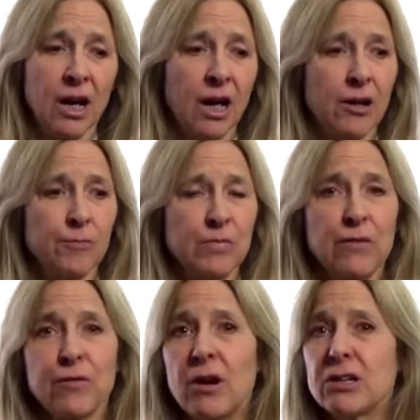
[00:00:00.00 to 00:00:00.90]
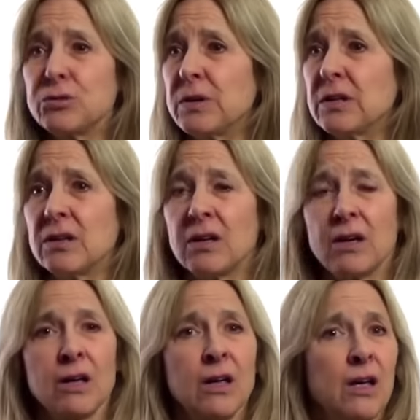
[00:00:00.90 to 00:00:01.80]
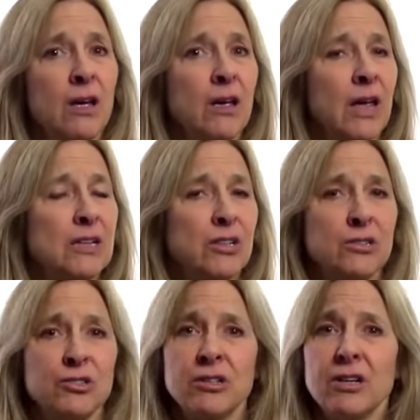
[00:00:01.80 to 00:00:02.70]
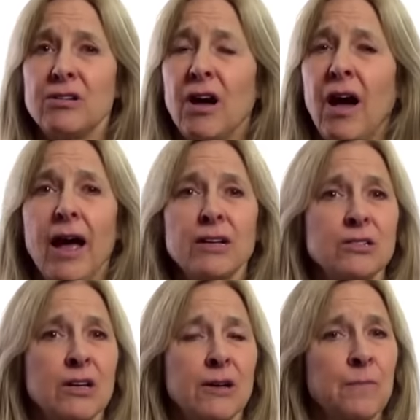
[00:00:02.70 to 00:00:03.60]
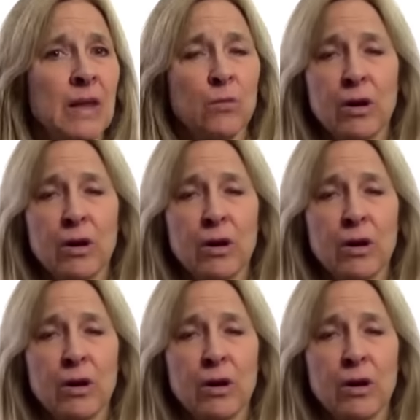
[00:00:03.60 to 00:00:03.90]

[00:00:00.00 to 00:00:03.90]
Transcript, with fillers: Um, if her husband uh, gets injured and dies, uh,